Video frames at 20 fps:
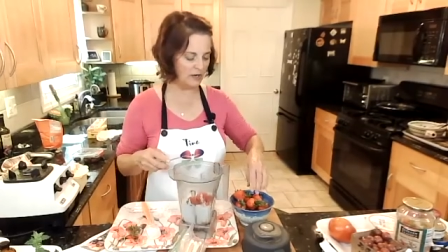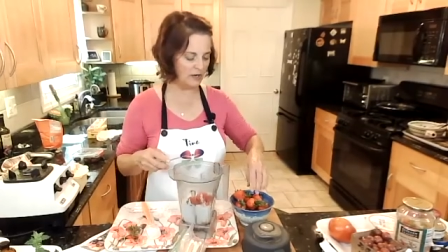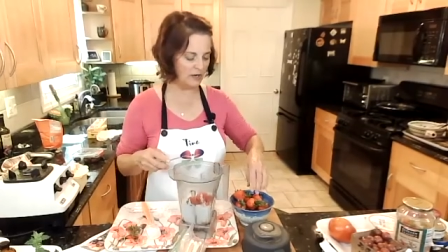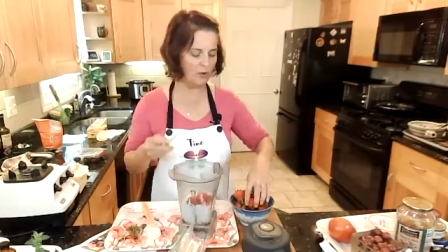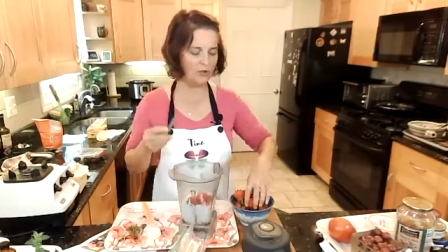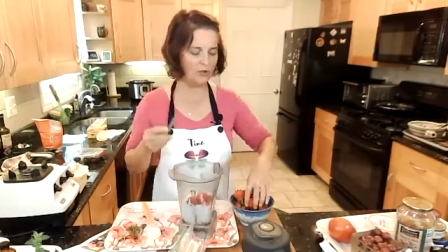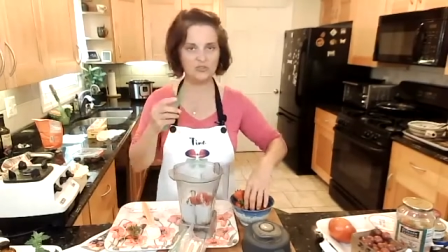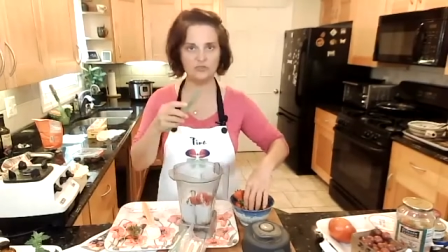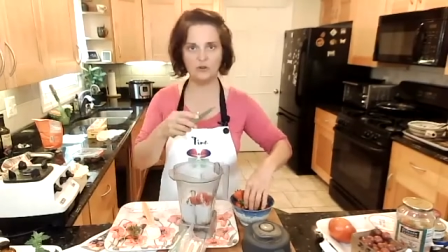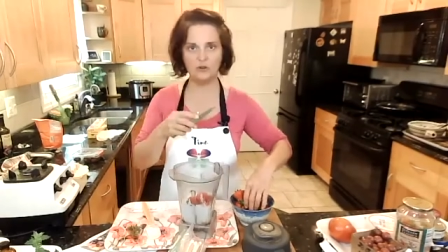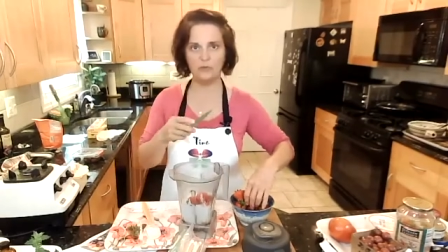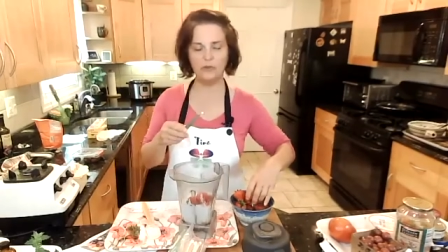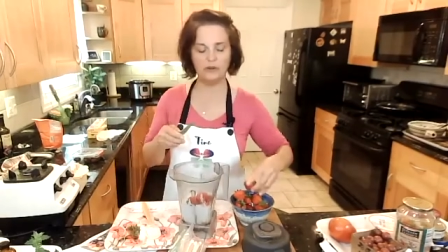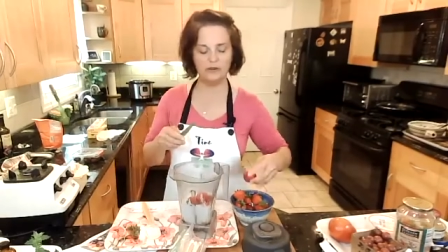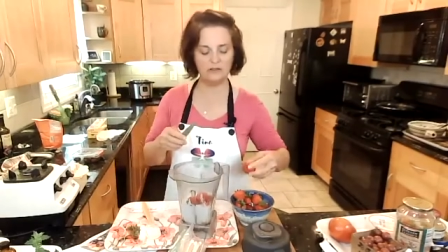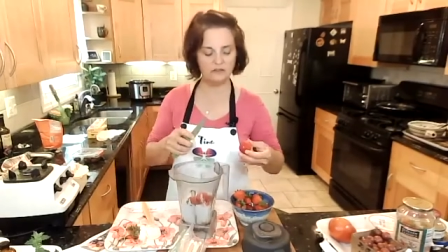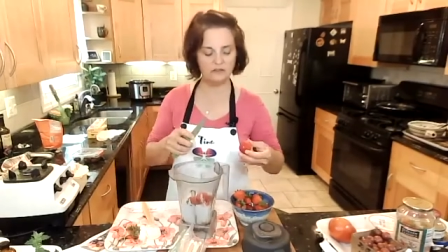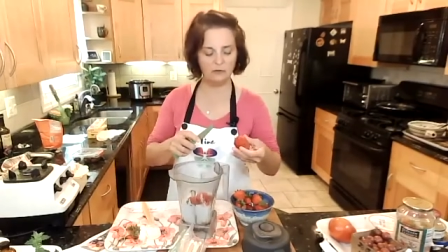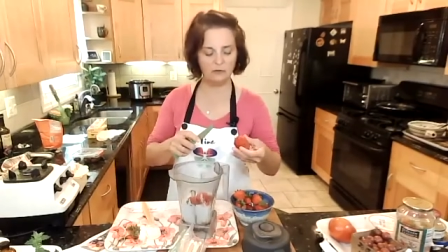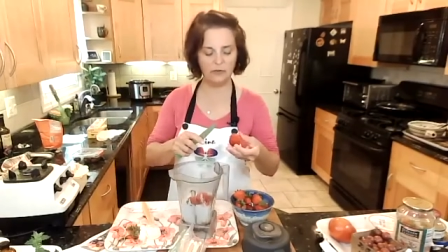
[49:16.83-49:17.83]
I bought
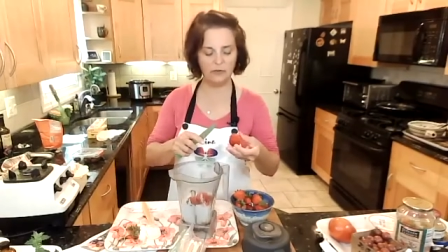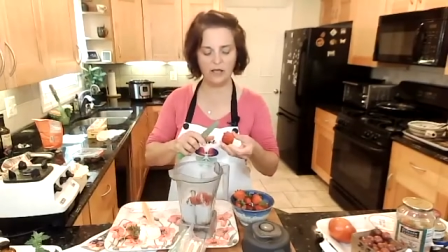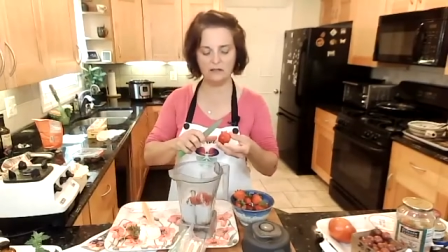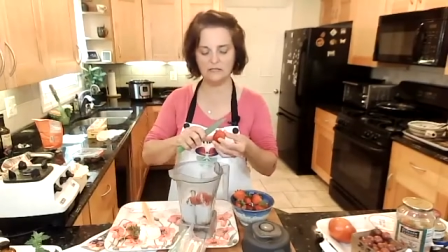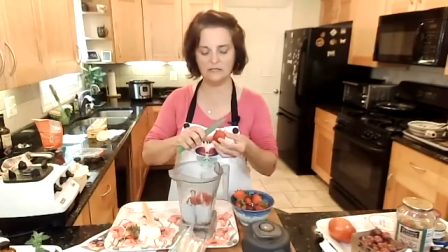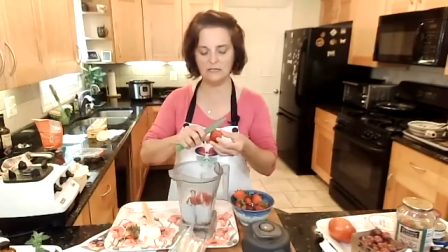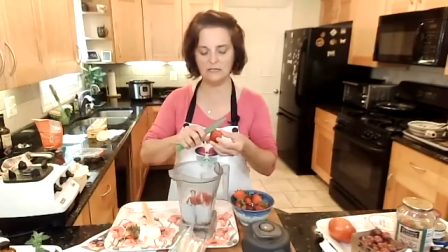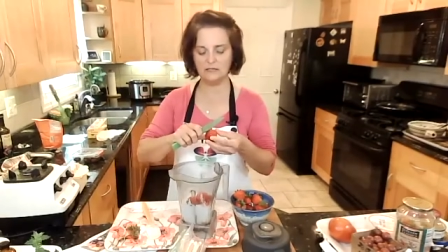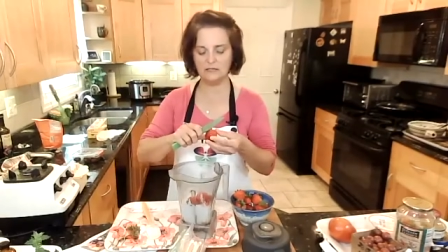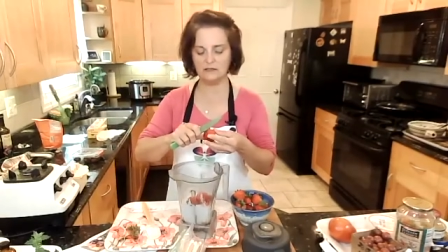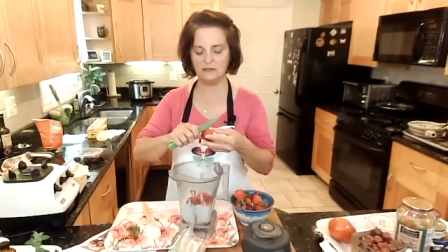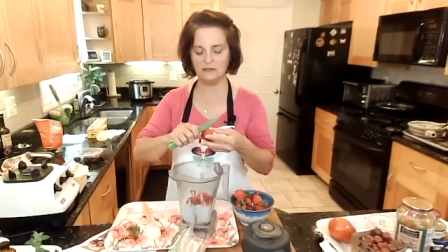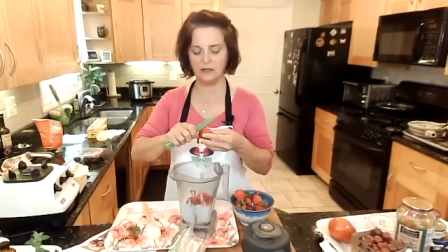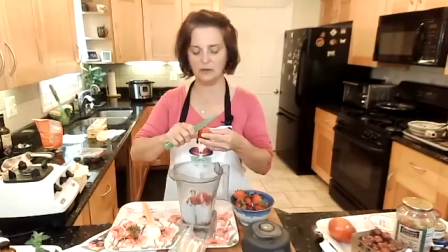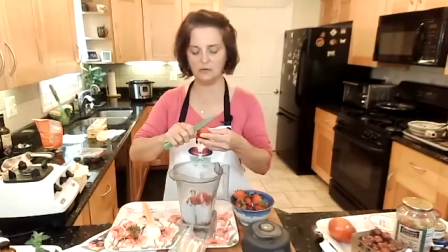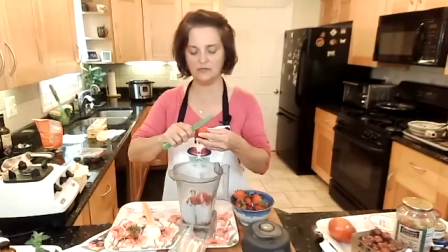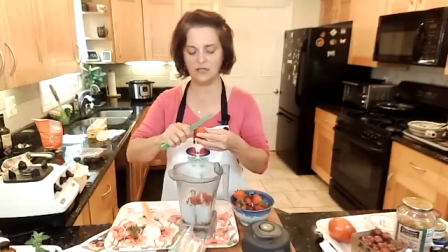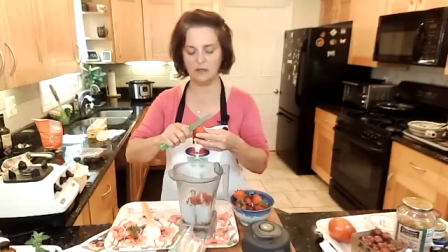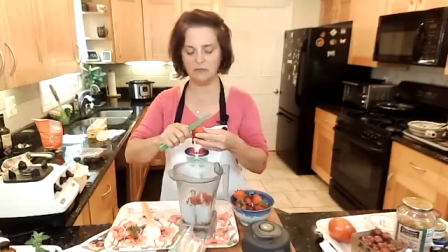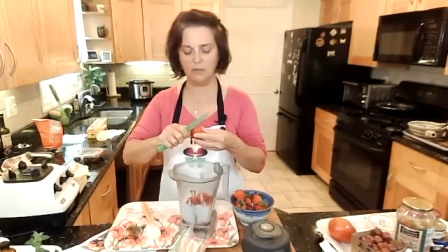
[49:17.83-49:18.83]
strawberries from Aldi's and then
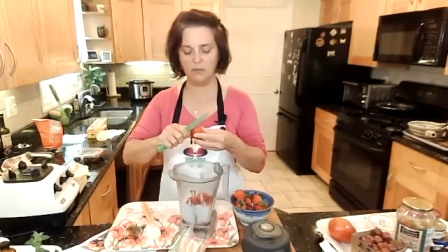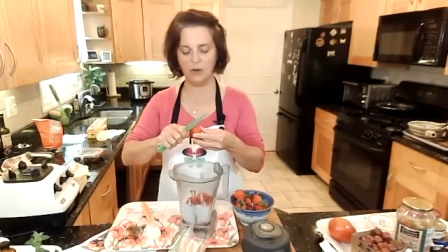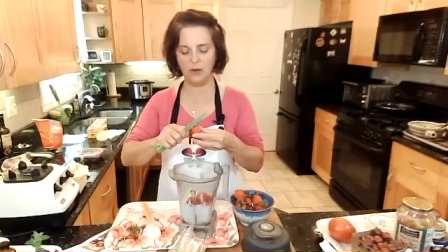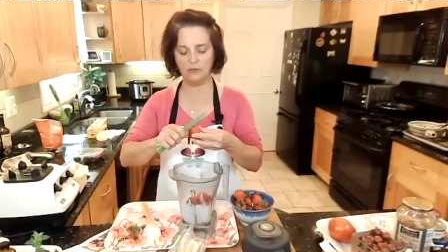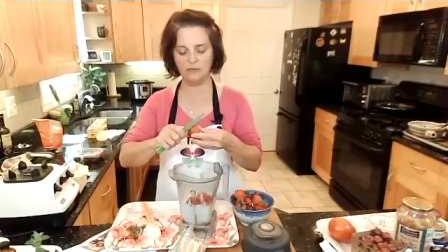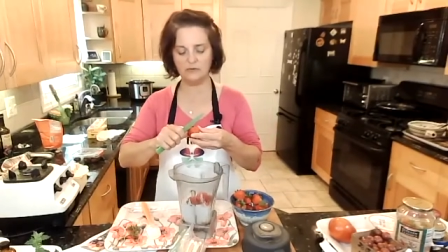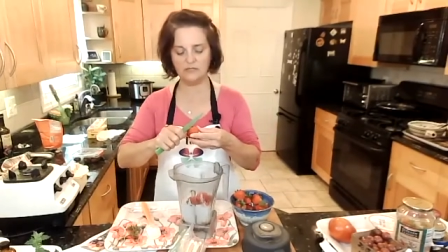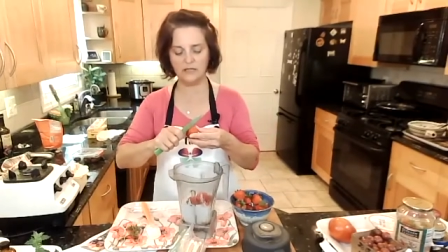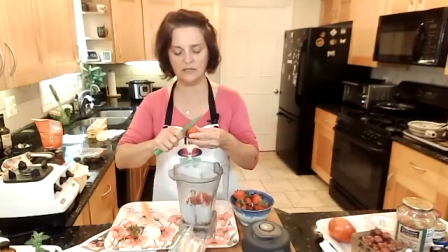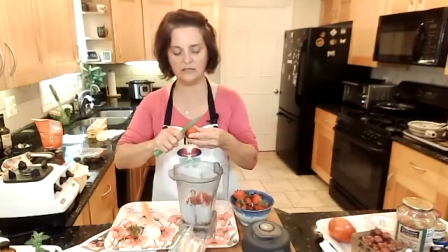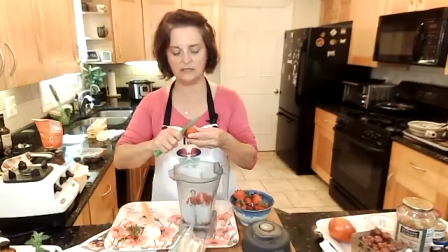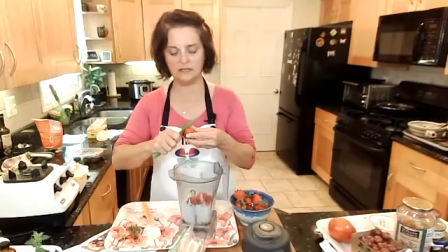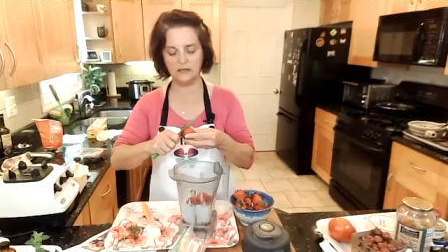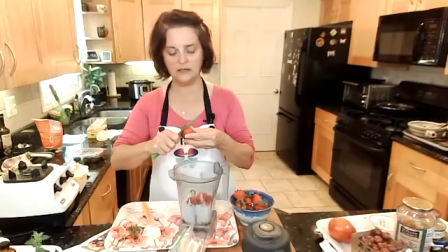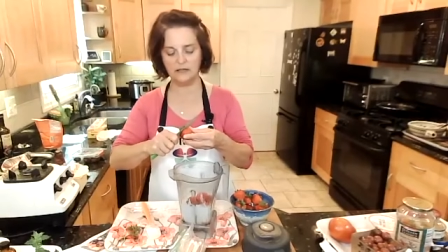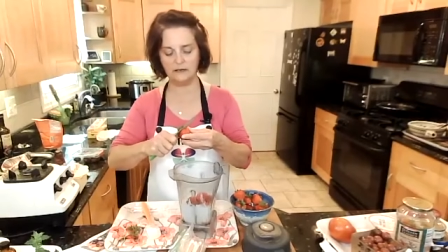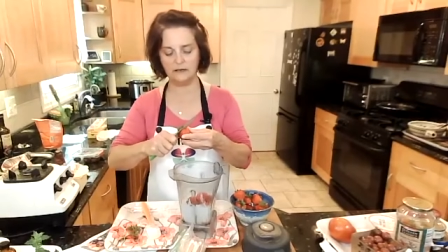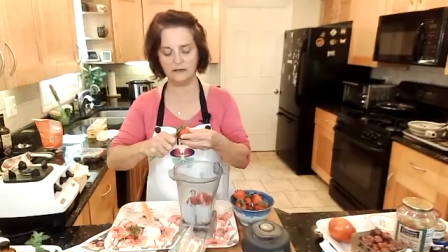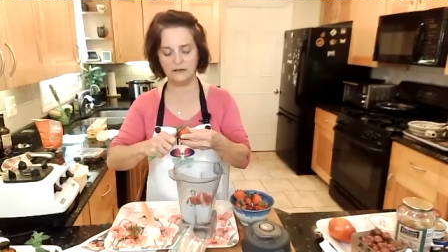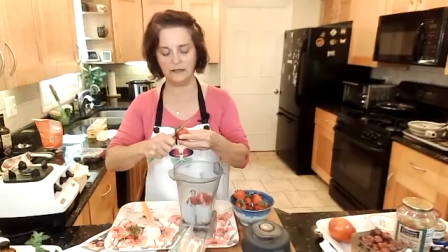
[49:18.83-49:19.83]
I was at Mom's last
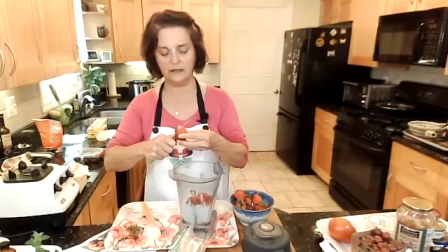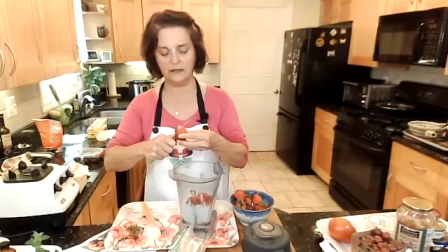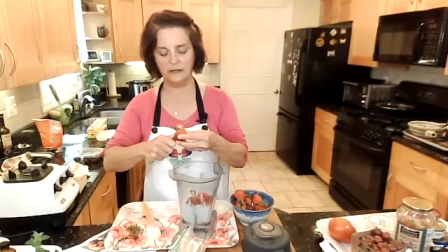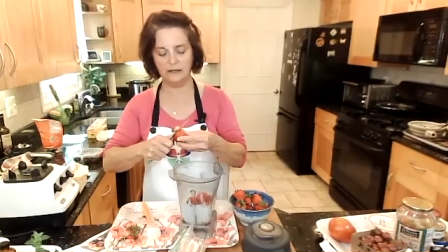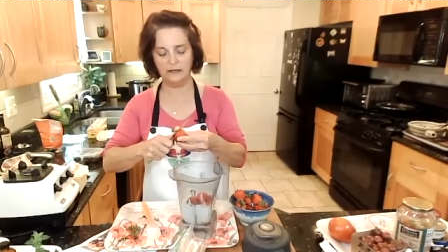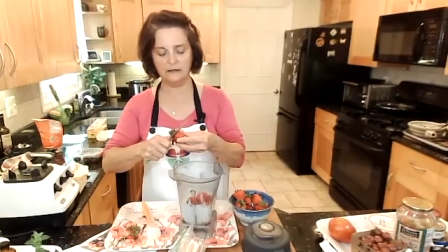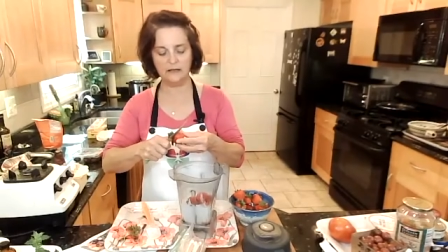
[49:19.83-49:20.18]
night and I